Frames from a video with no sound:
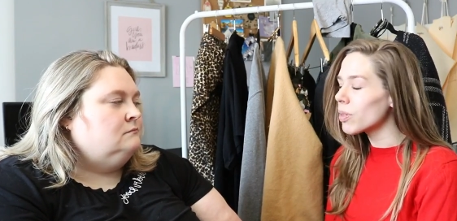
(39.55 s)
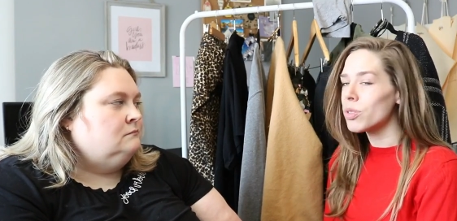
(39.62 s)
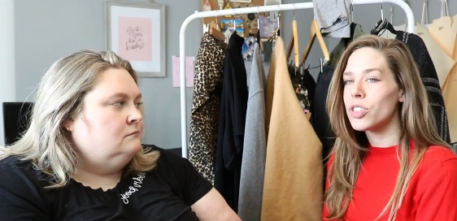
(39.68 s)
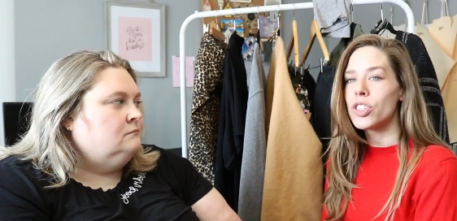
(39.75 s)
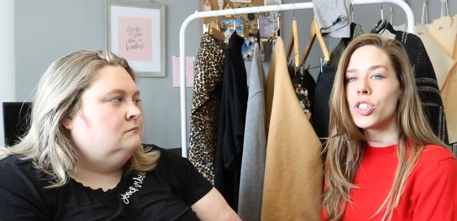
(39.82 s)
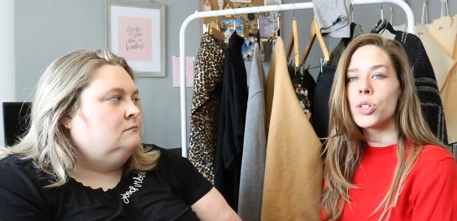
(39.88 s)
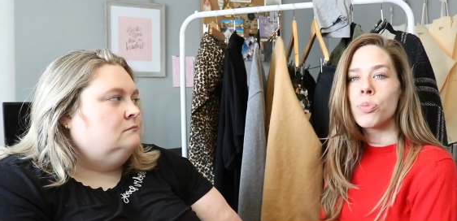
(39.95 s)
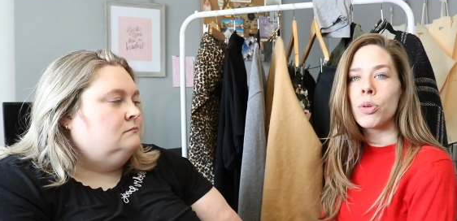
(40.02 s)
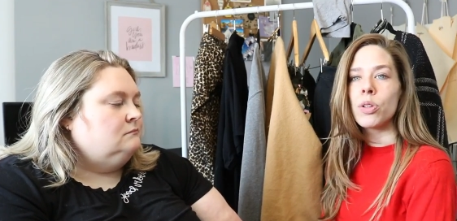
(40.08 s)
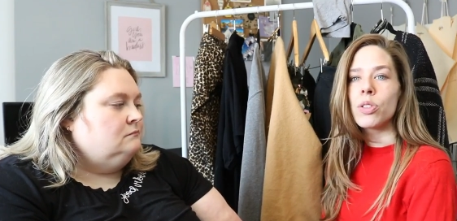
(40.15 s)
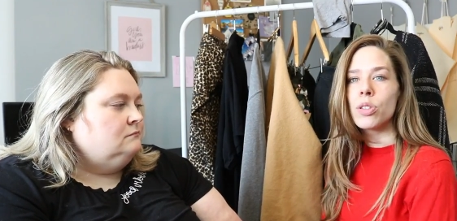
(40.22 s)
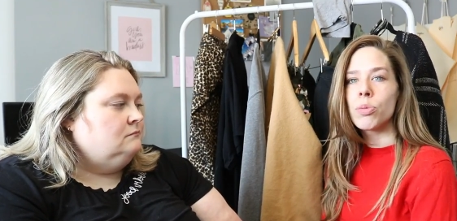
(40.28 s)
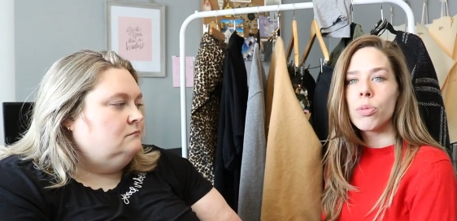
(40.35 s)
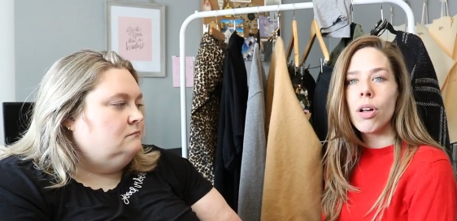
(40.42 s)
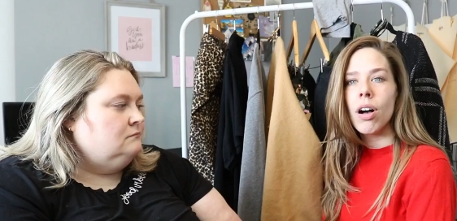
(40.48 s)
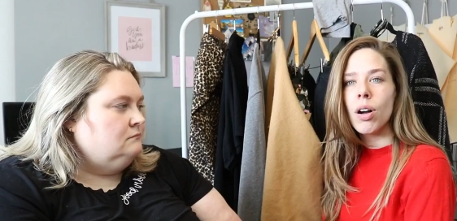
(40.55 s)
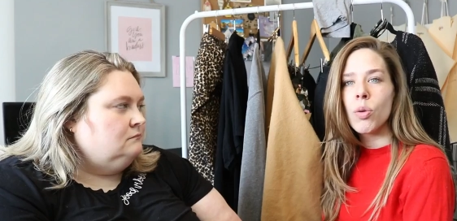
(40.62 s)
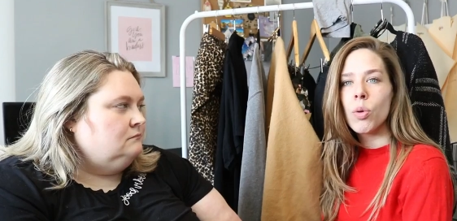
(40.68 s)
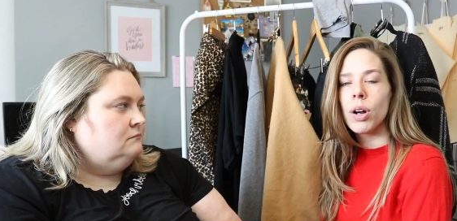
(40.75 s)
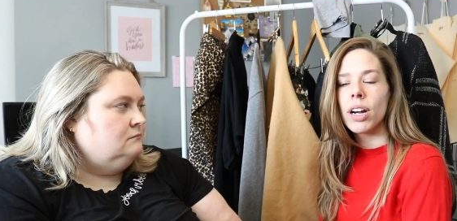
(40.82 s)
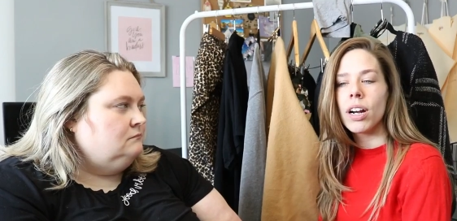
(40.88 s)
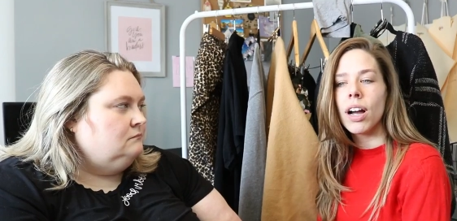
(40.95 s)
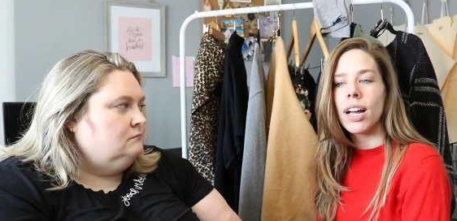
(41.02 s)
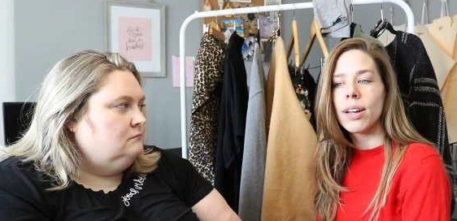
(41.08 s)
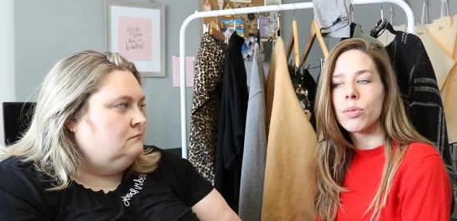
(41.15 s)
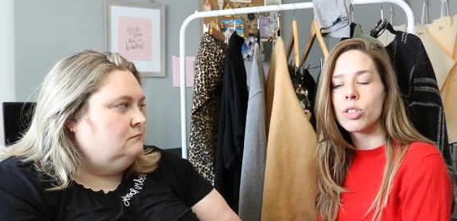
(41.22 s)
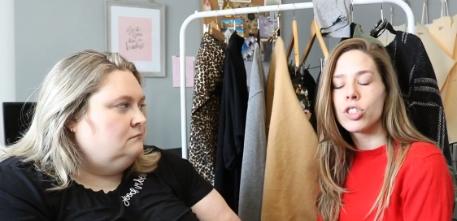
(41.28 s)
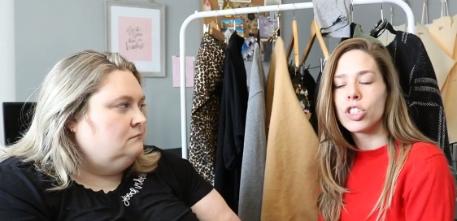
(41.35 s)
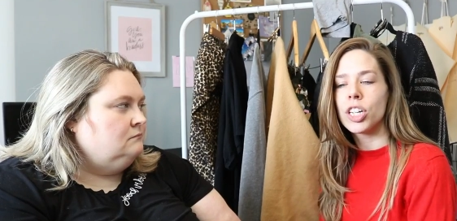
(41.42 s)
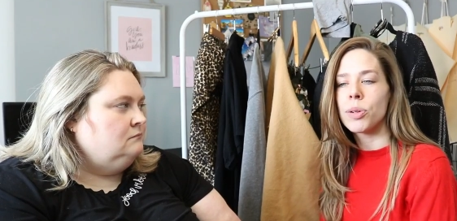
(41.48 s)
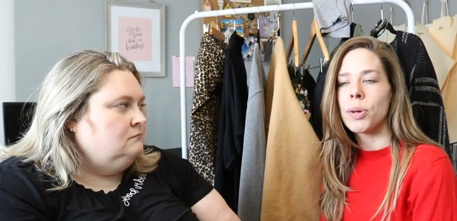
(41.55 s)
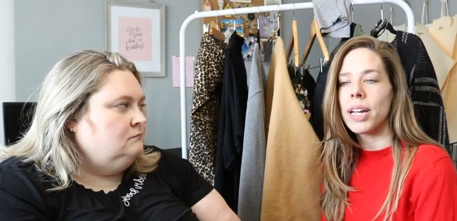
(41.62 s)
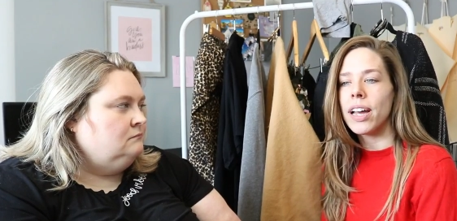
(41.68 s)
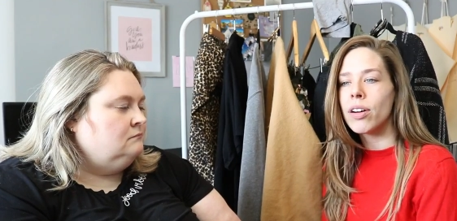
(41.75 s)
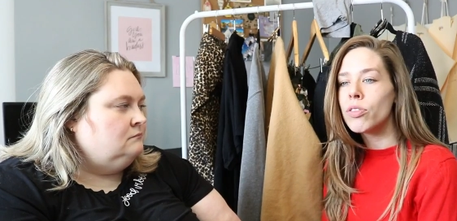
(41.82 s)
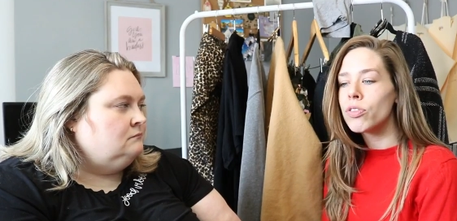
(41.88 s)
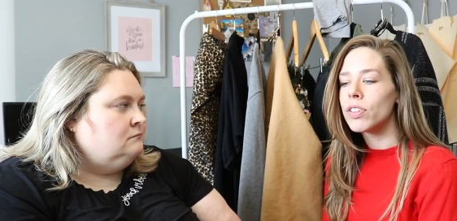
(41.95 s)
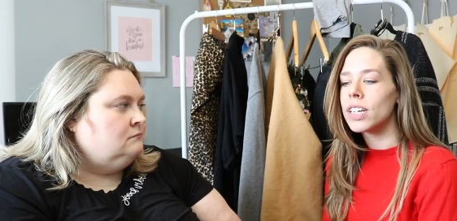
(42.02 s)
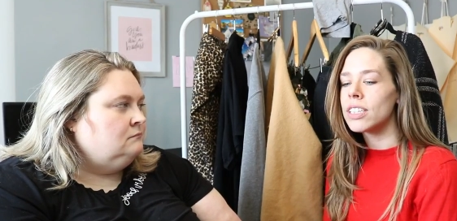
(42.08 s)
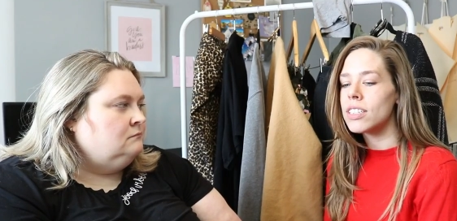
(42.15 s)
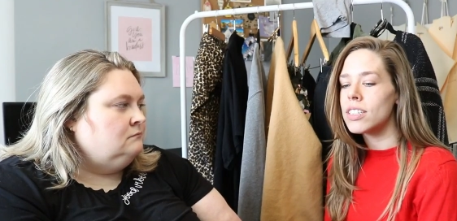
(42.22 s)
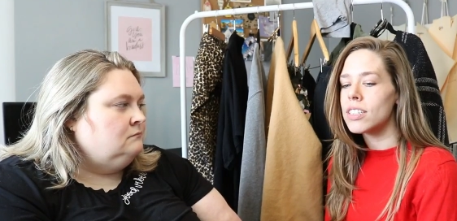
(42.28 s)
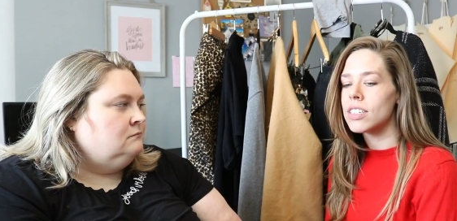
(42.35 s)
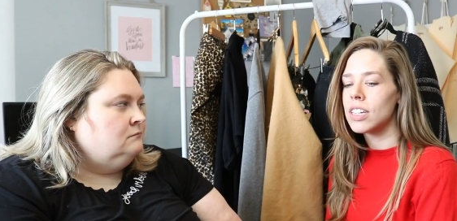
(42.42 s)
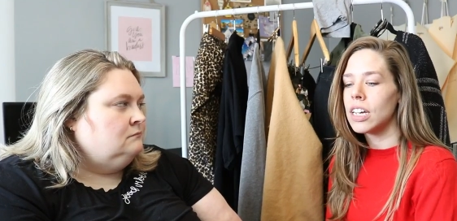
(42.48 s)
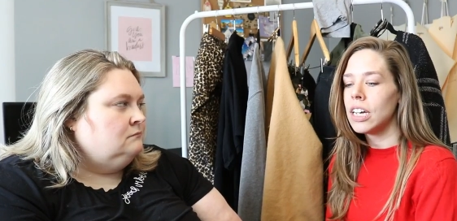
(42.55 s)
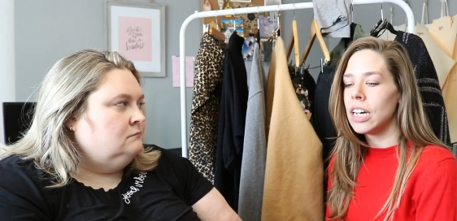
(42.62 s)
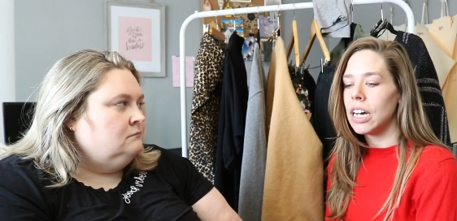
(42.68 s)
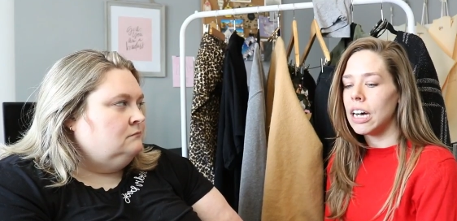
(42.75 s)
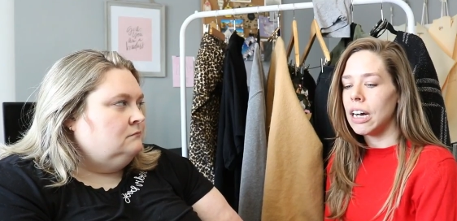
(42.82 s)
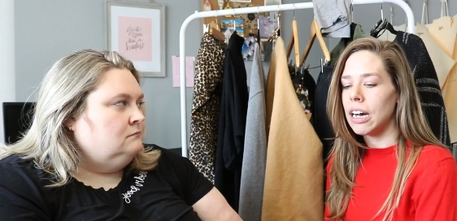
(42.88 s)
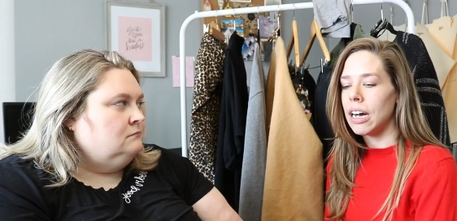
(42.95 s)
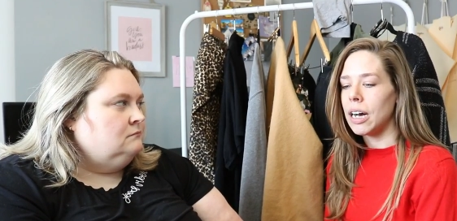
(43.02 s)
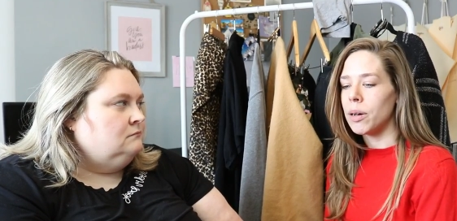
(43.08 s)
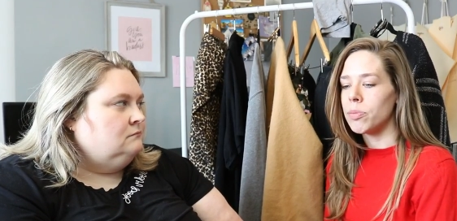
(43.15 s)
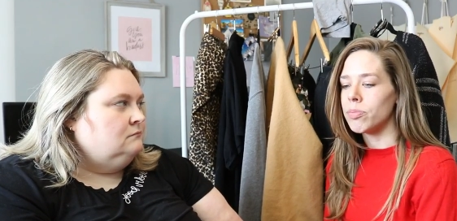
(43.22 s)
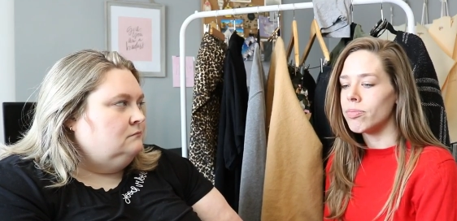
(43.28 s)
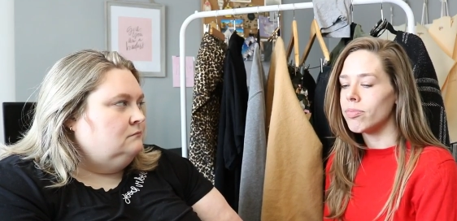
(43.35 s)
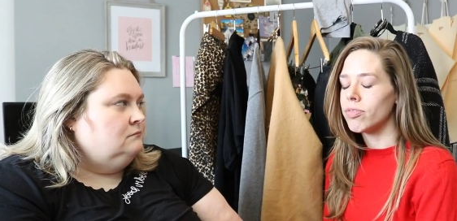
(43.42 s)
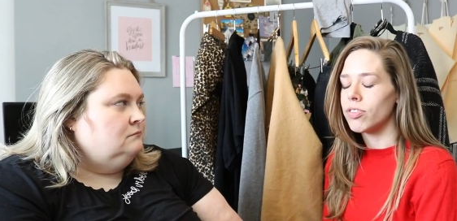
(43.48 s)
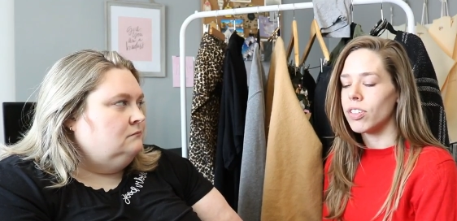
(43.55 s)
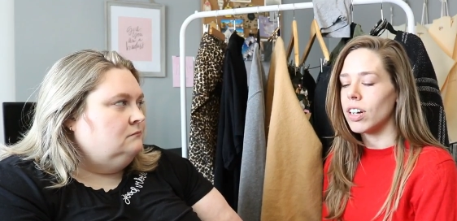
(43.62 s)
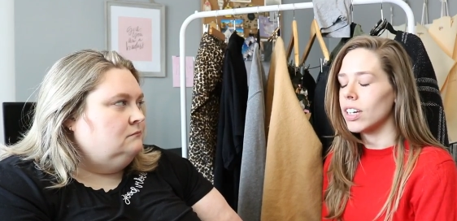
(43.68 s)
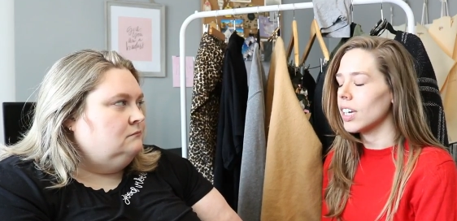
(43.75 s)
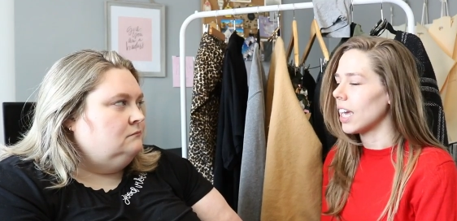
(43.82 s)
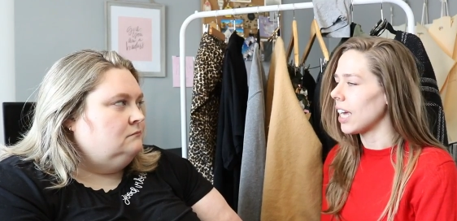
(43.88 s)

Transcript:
Speaker 1: It was just a personal blog where I would share my outfits um, fuck,